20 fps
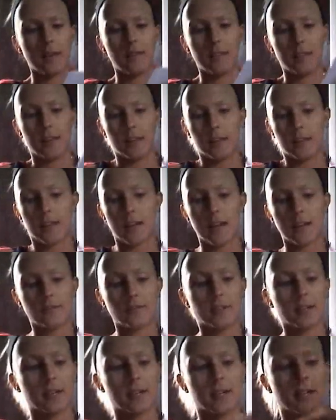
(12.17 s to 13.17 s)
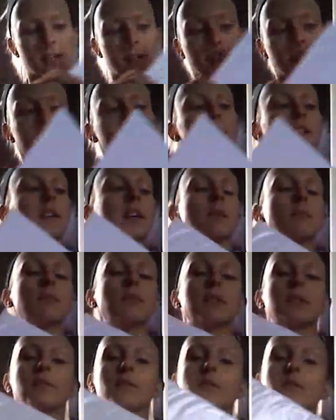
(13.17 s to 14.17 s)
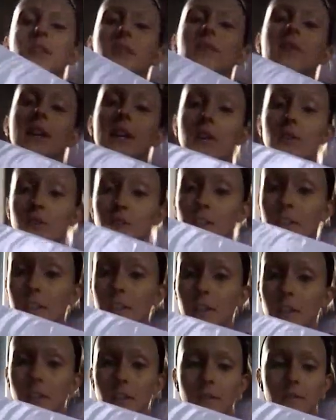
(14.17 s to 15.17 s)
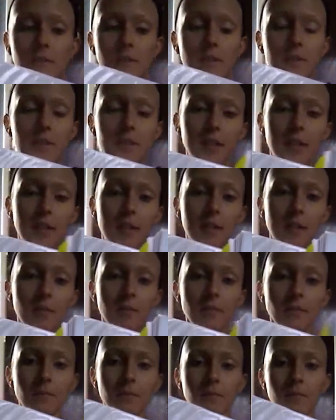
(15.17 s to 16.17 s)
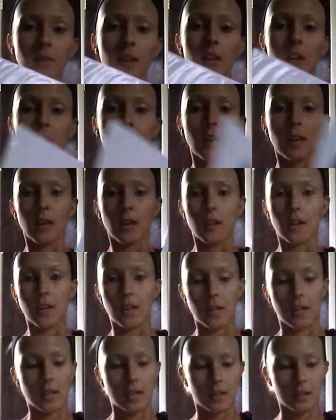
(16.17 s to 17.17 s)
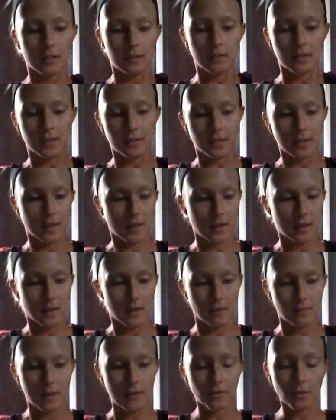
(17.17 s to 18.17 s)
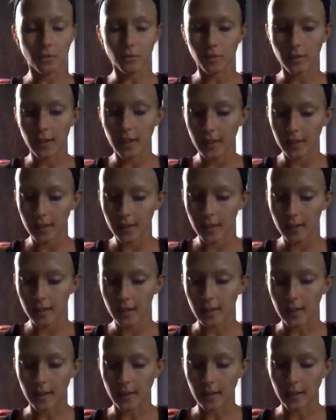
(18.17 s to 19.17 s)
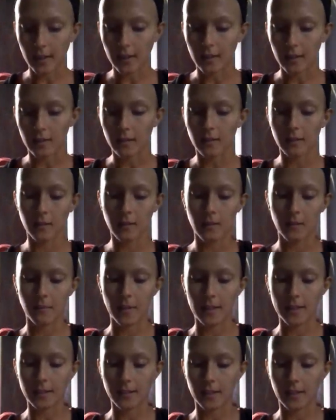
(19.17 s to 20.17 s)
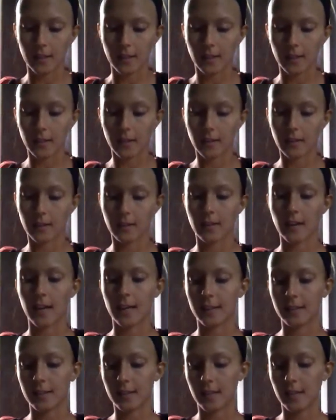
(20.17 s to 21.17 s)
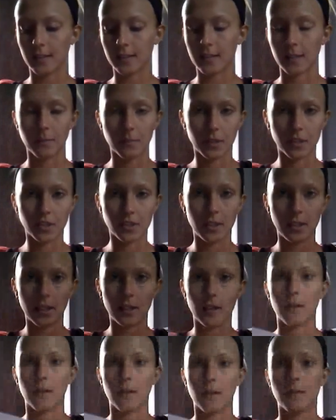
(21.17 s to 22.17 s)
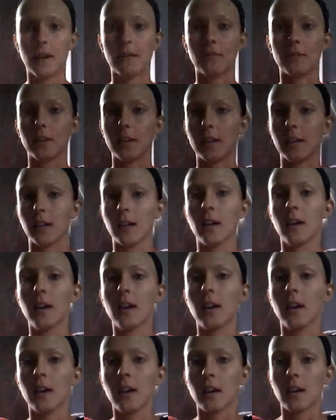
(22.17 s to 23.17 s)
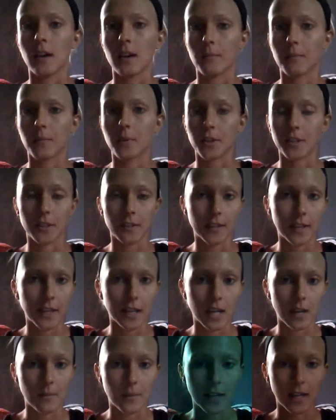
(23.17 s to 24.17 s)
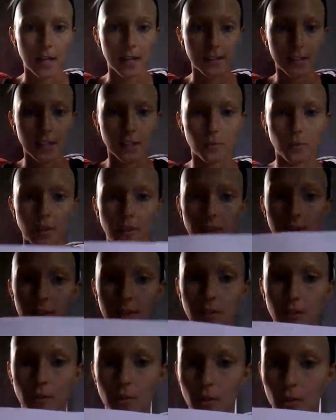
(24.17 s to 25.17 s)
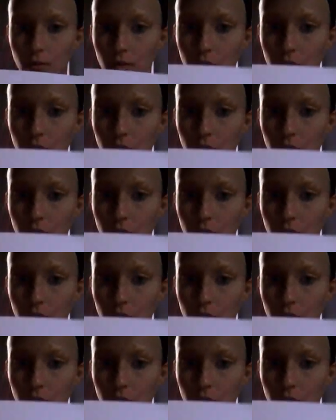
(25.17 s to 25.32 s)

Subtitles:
And then I've got a couple different dividers in here if you can see them. And I've created a basic contact template sheet. Every person that I come in contact with gets their